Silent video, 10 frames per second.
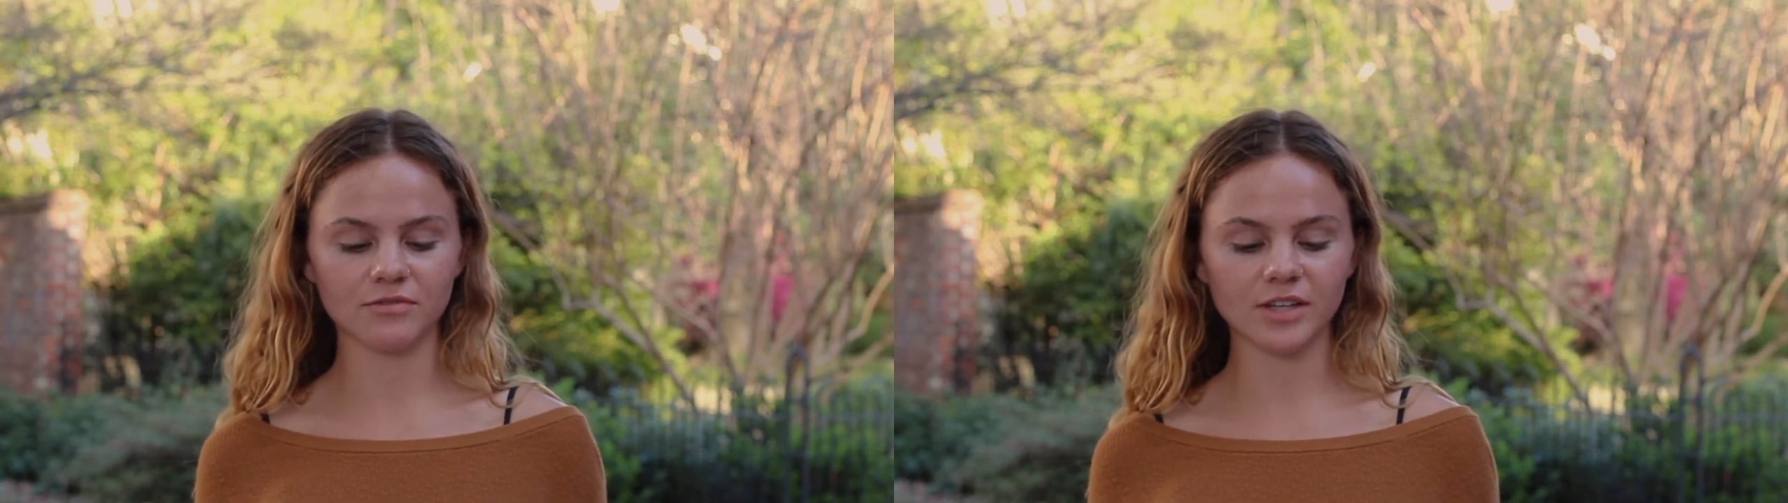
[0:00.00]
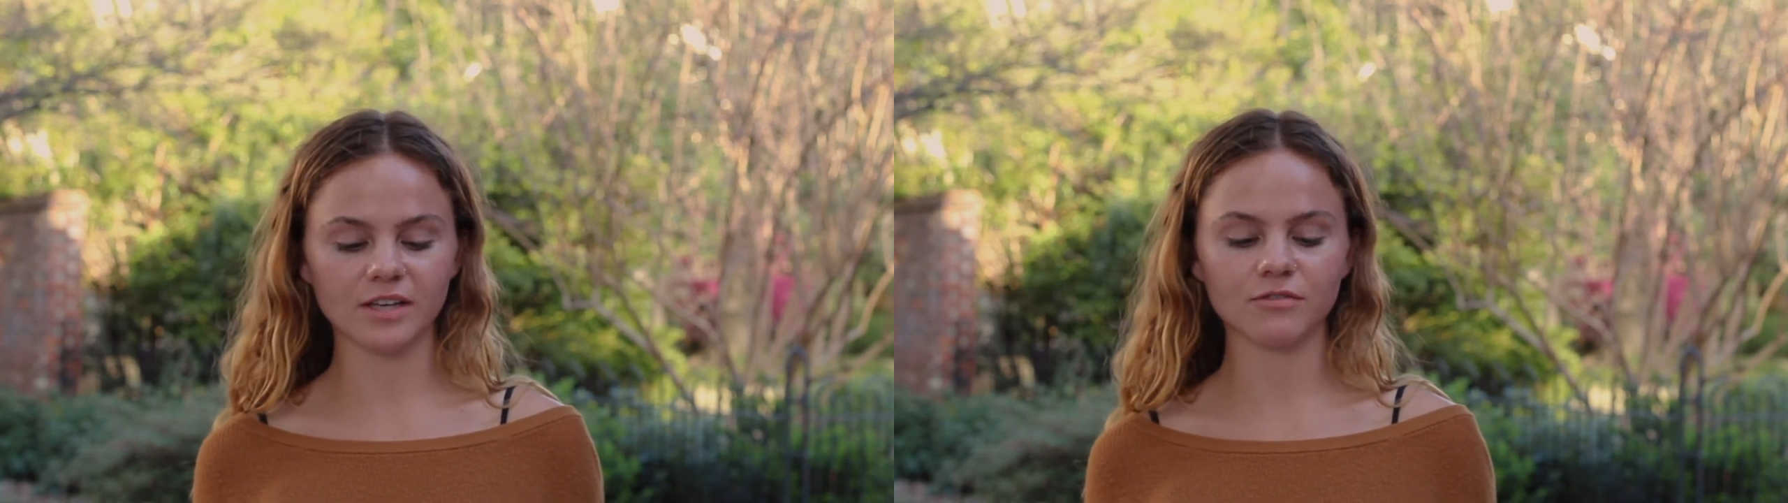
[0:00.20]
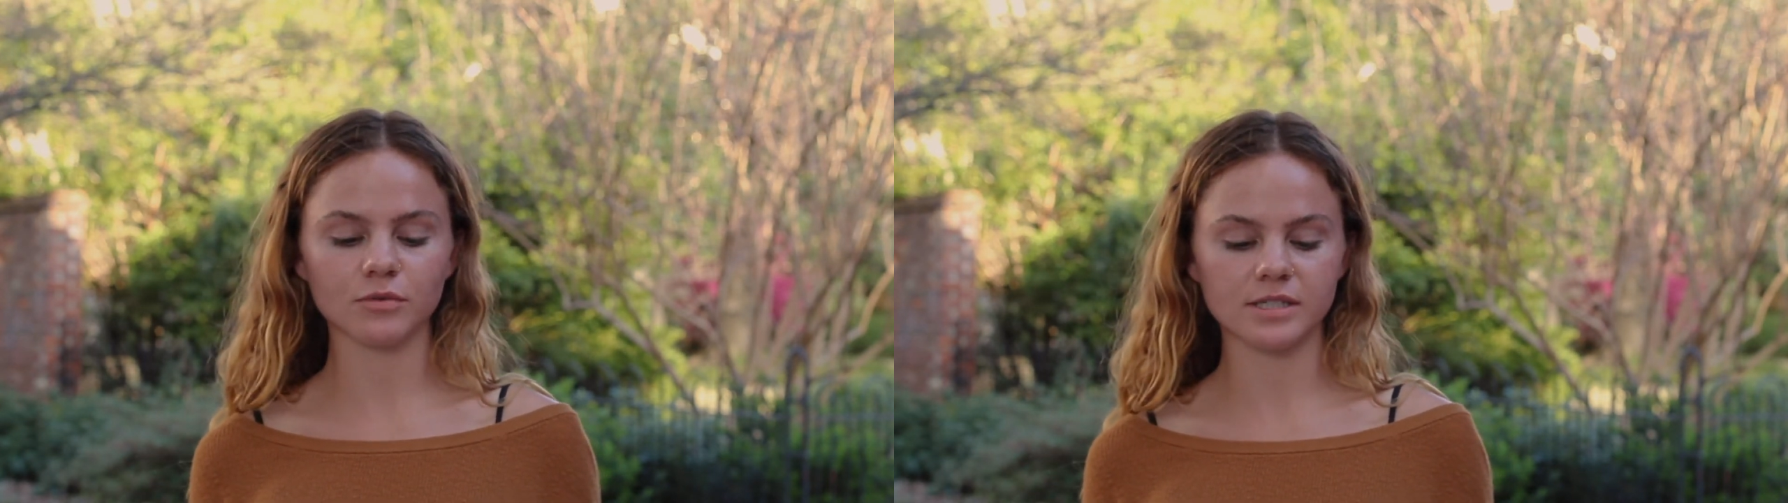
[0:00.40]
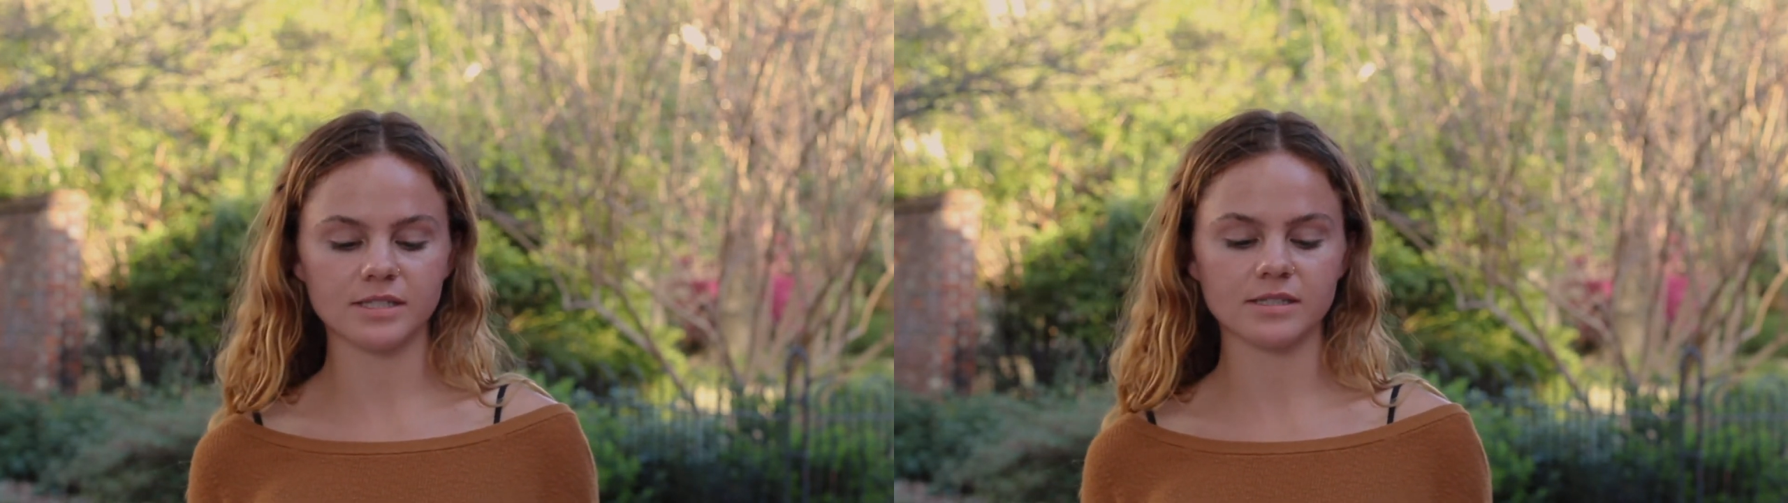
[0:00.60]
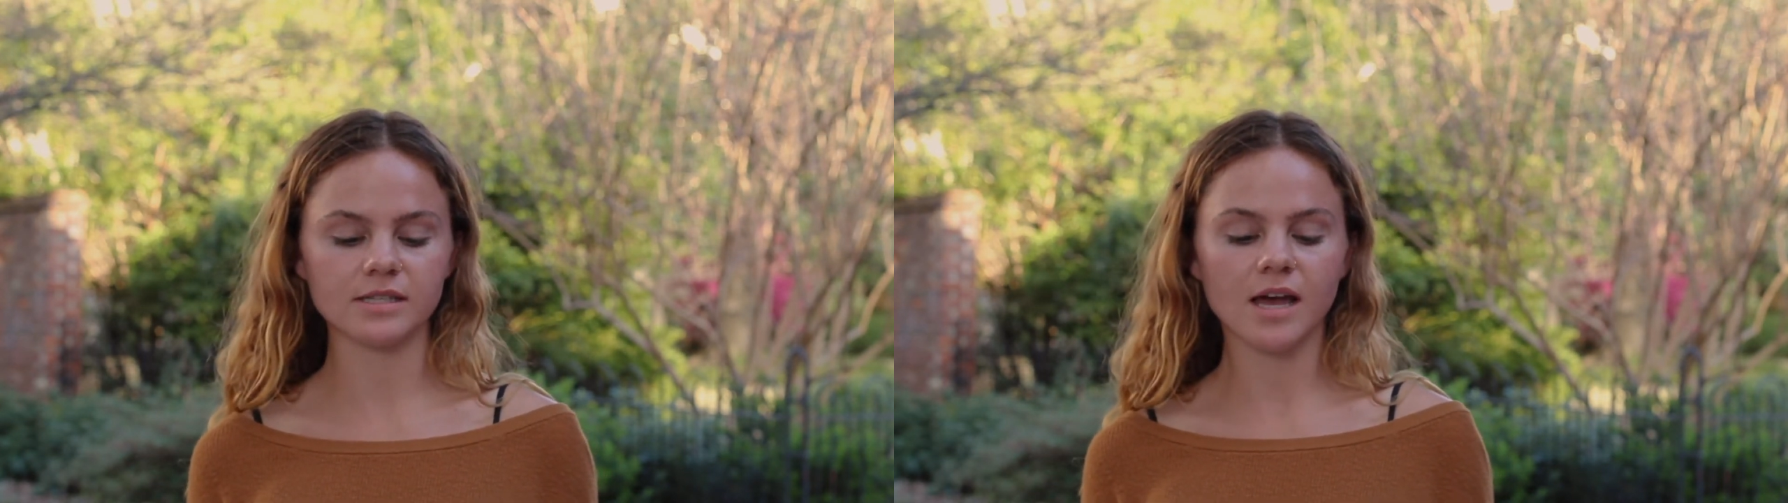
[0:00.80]
fleeing for
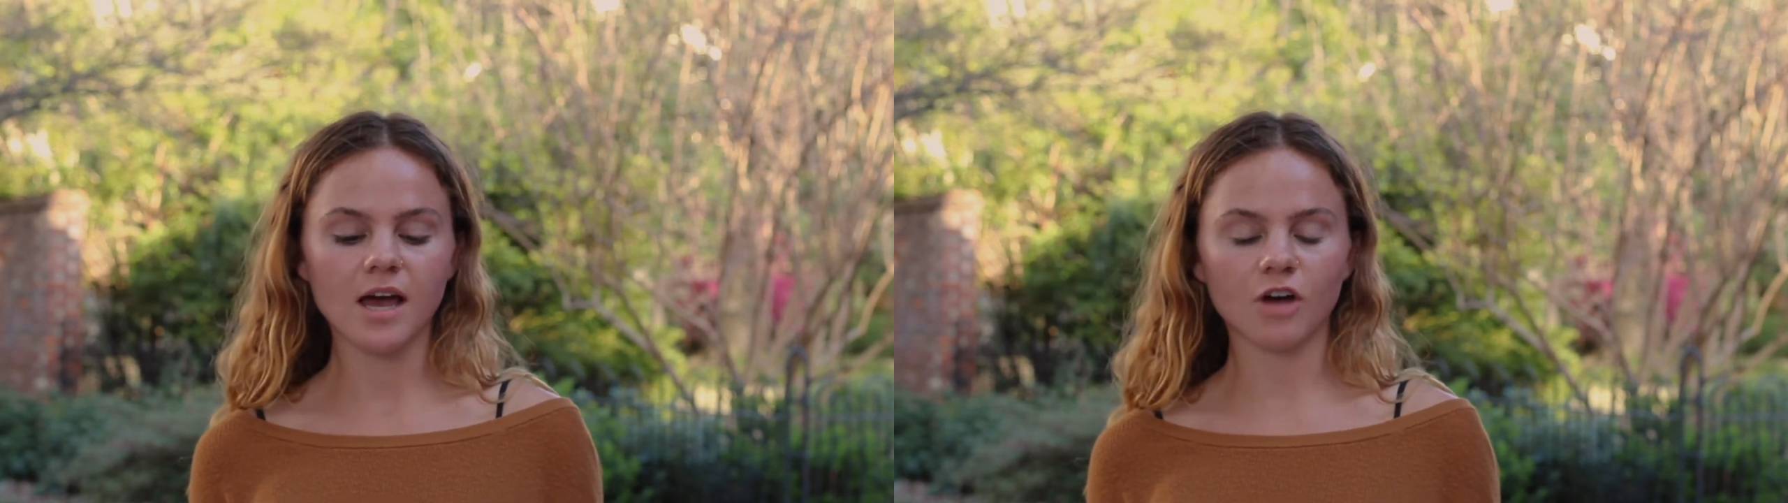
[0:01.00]
reasons